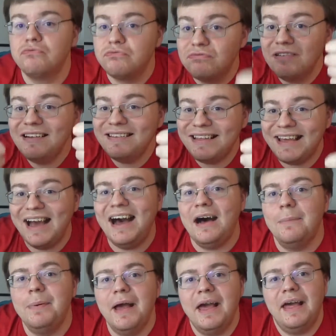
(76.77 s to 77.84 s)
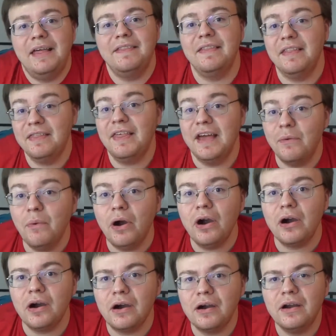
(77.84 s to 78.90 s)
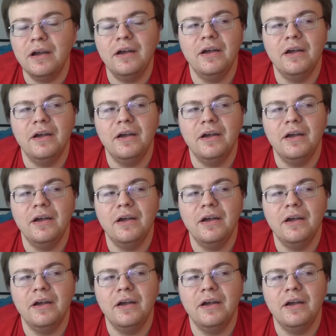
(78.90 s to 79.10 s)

really up, and they were,